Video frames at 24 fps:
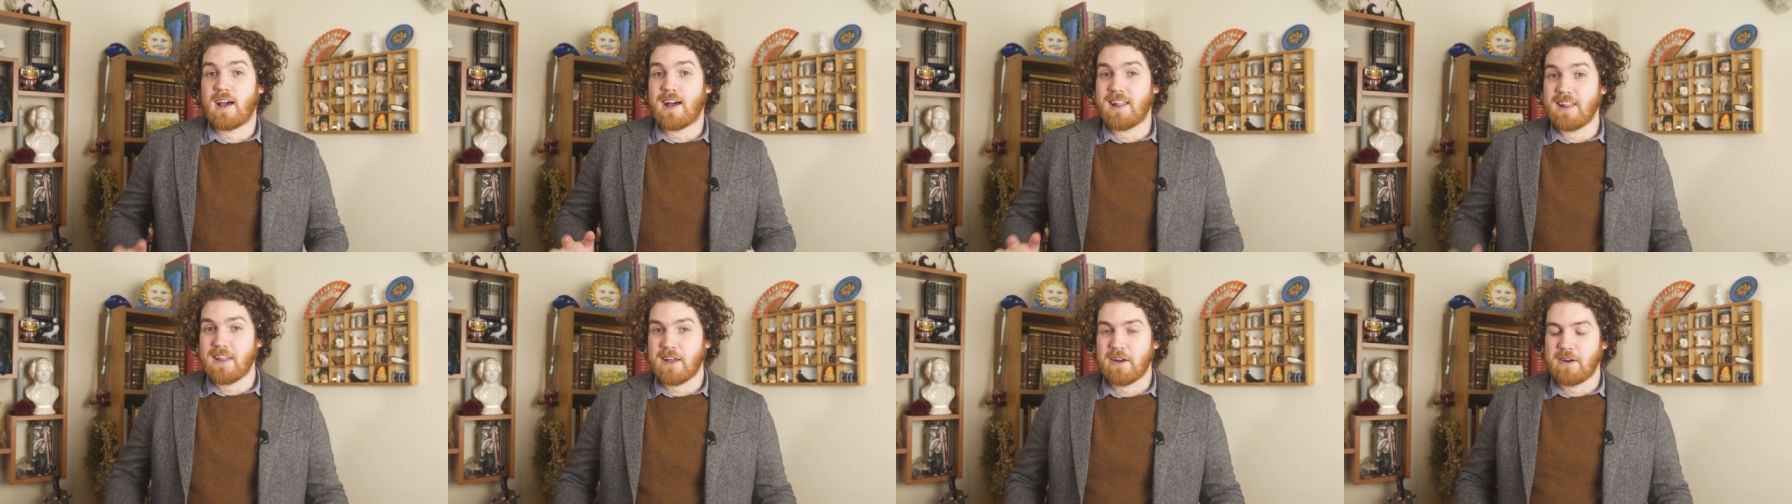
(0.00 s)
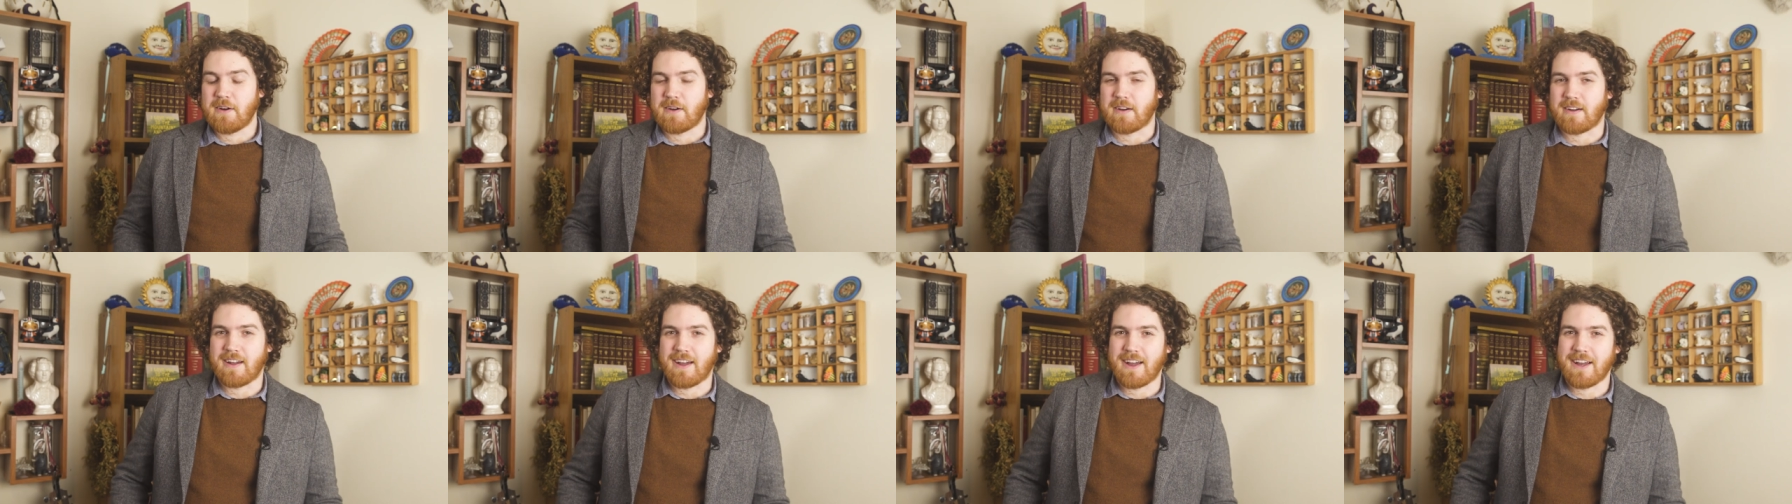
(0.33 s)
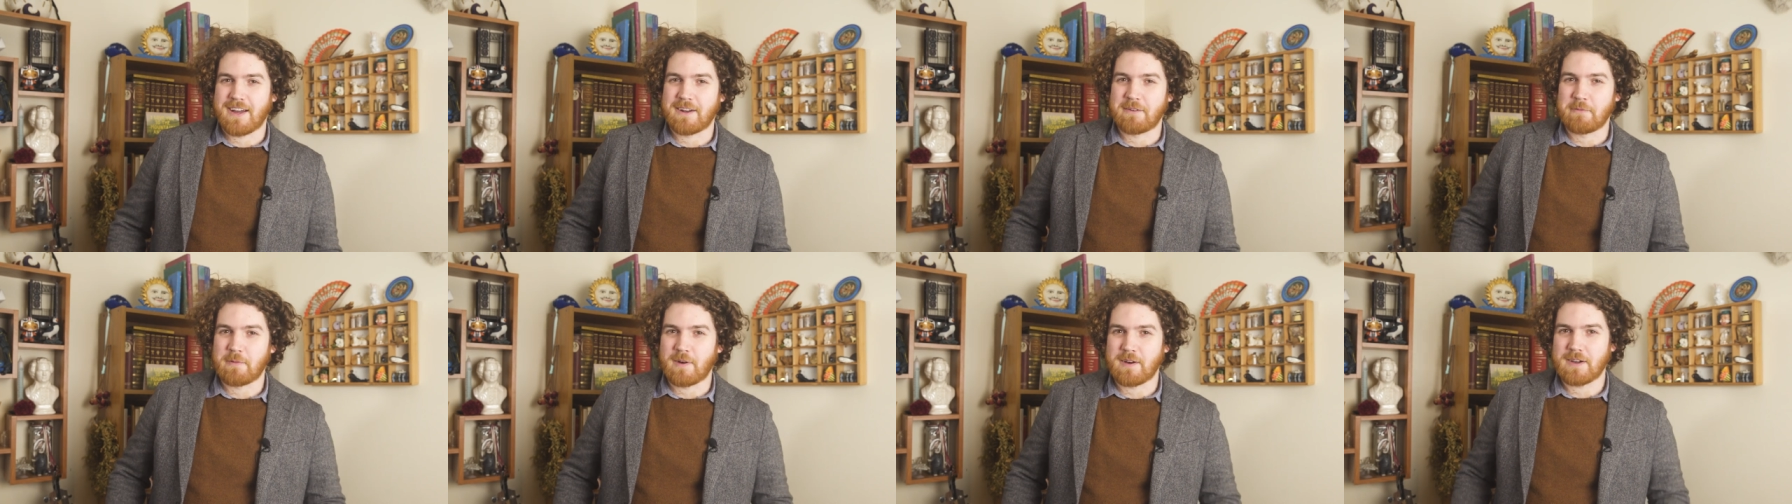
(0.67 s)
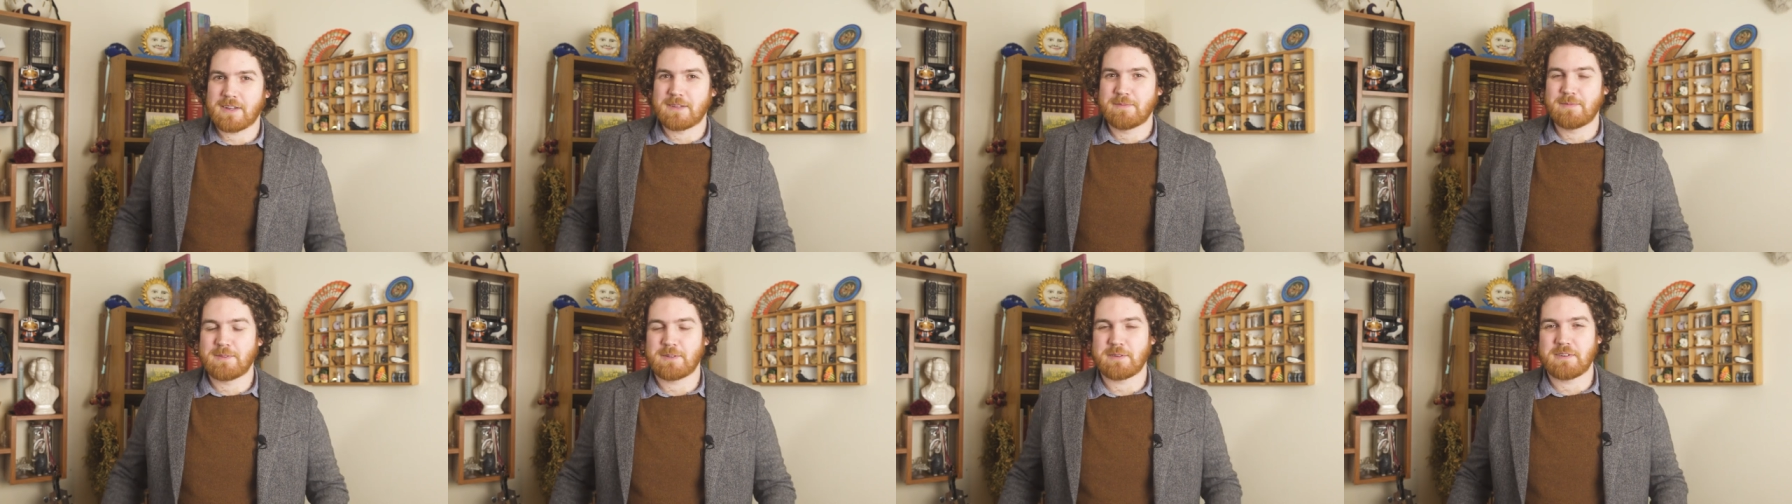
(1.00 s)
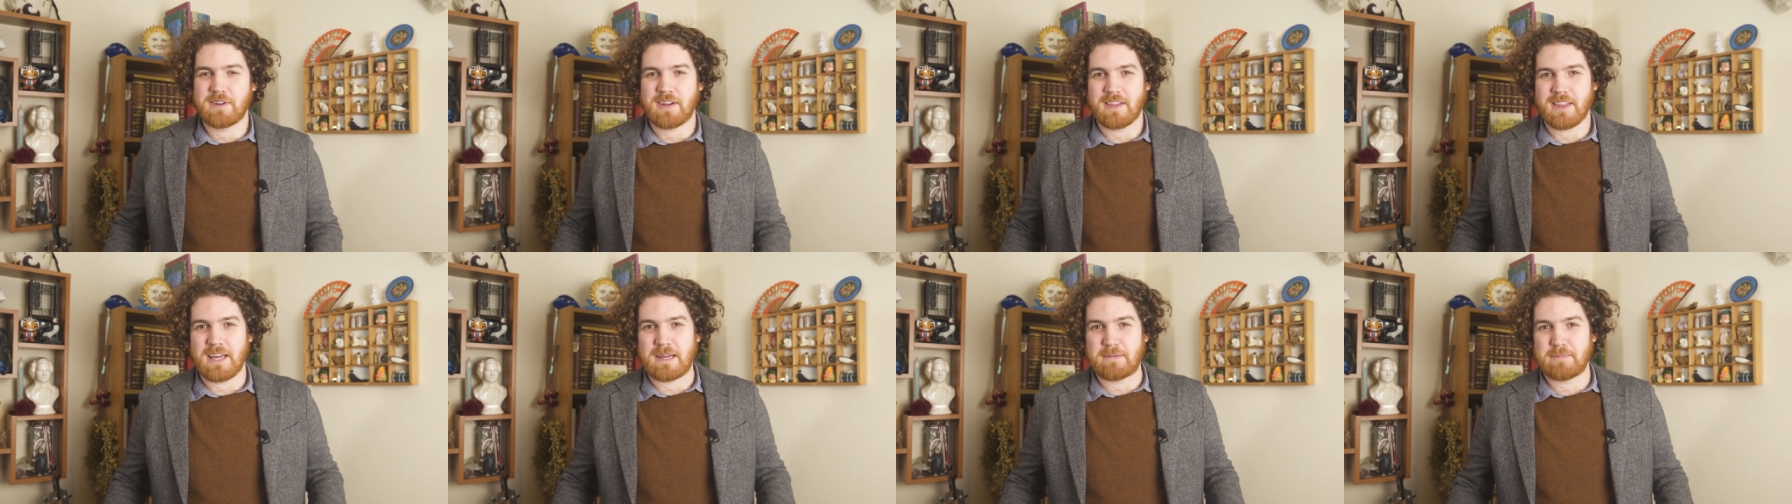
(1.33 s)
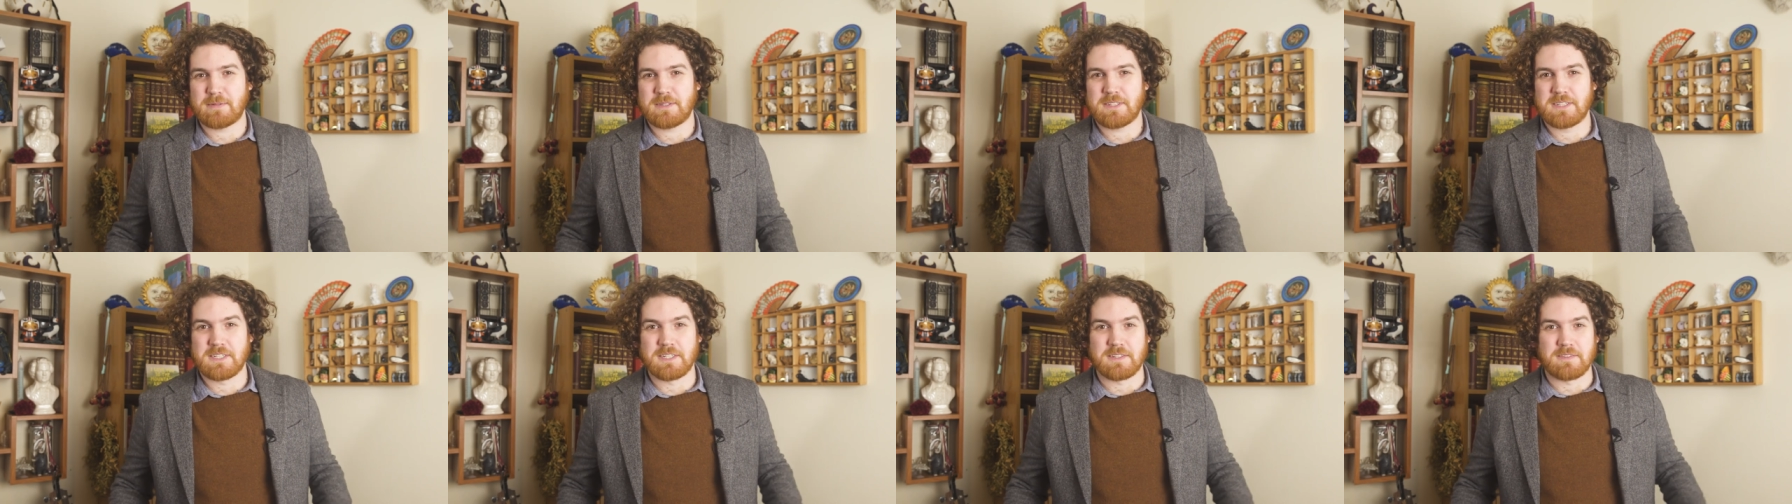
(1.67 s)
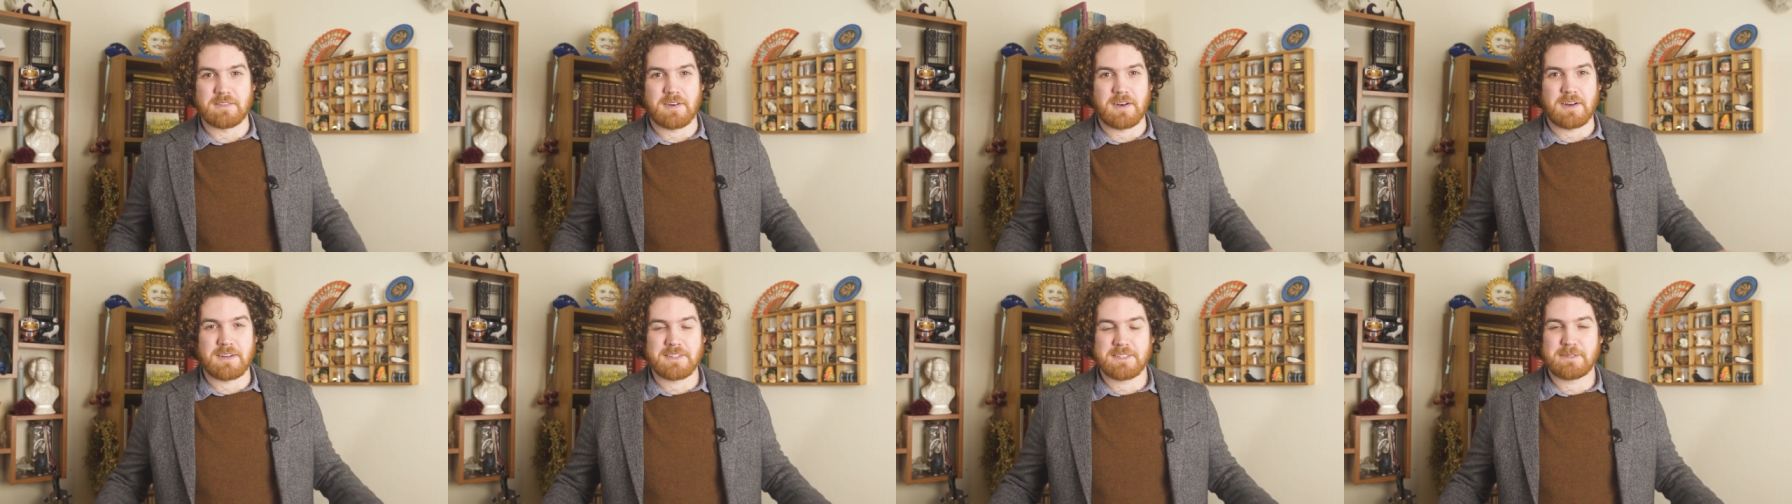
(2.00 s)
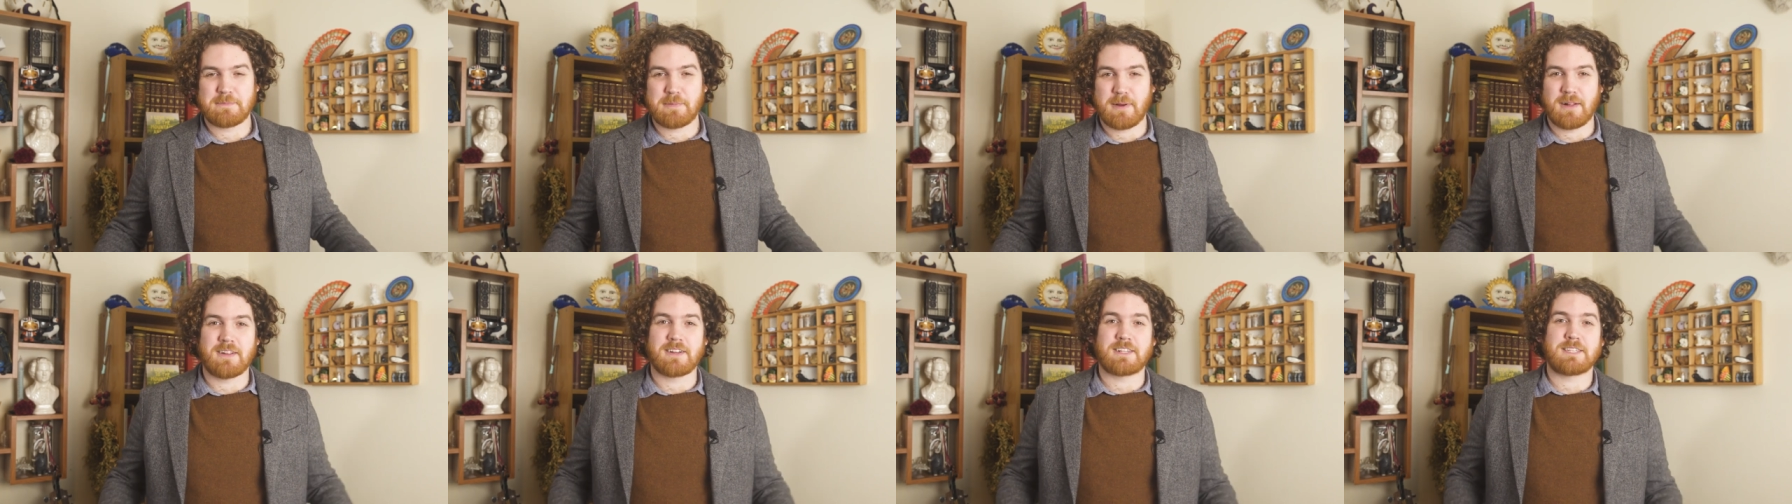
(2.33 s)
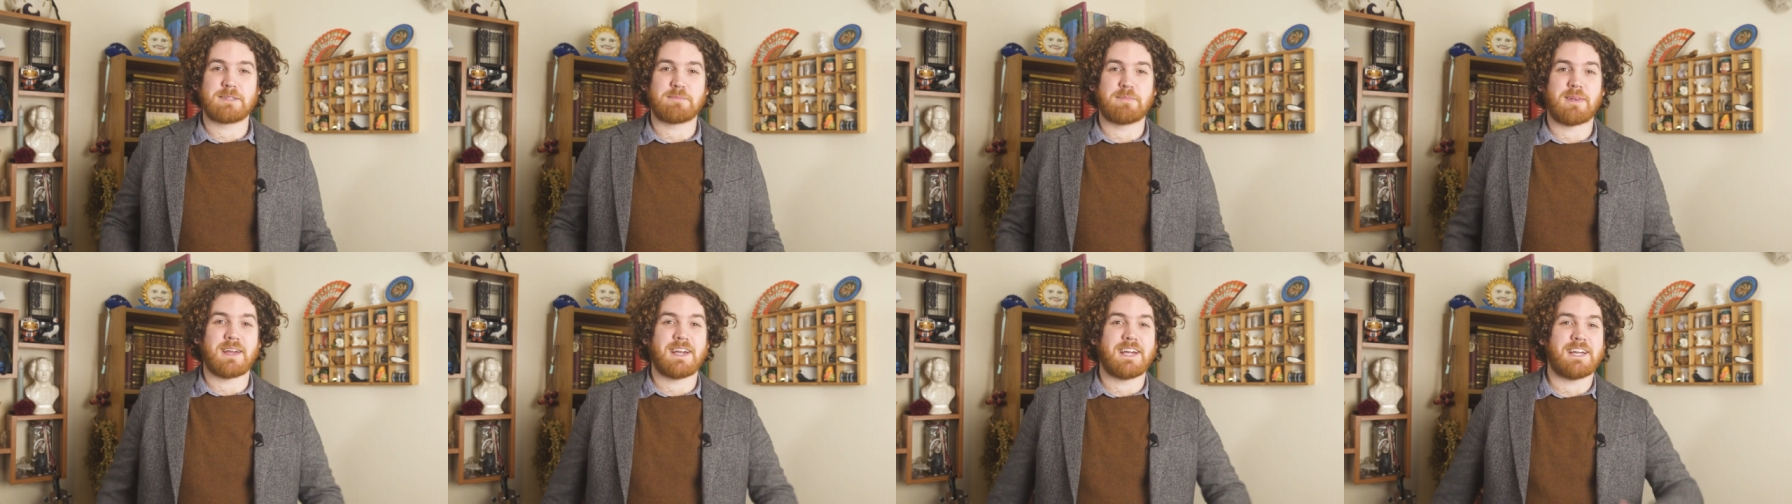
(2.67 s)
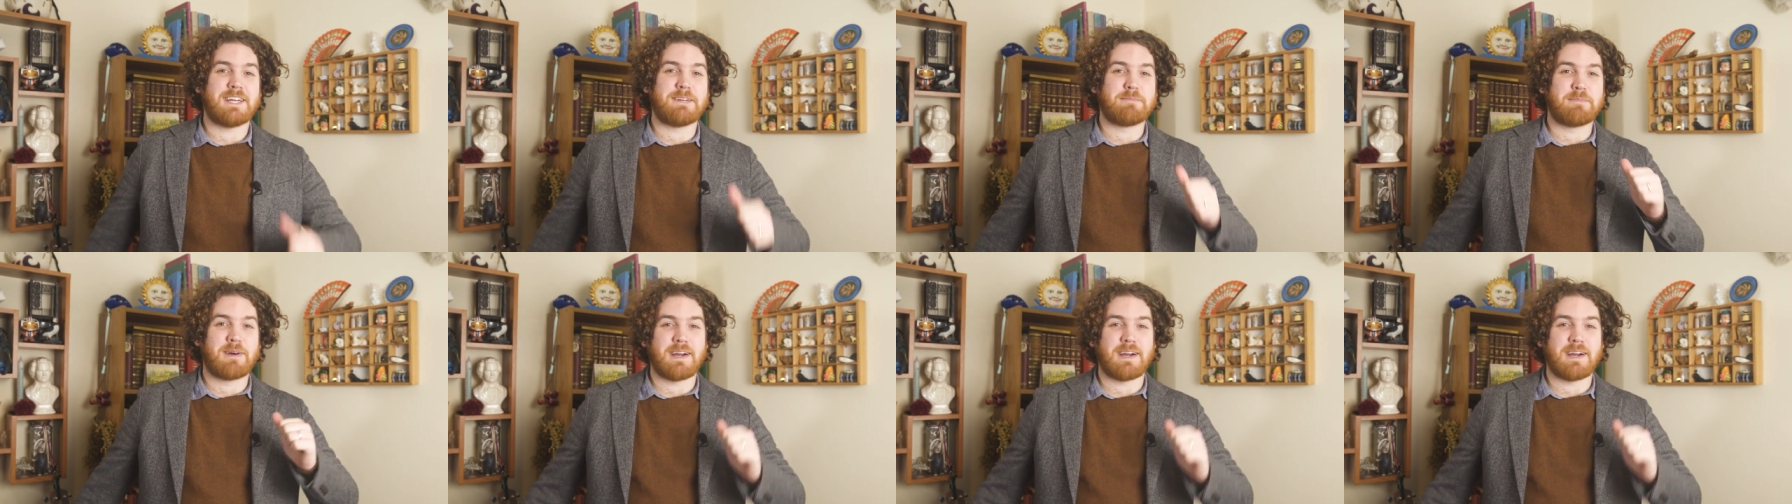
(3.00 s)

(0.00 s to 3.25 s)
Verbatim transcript: Hello, and welcome to another episode of Auspol Explained.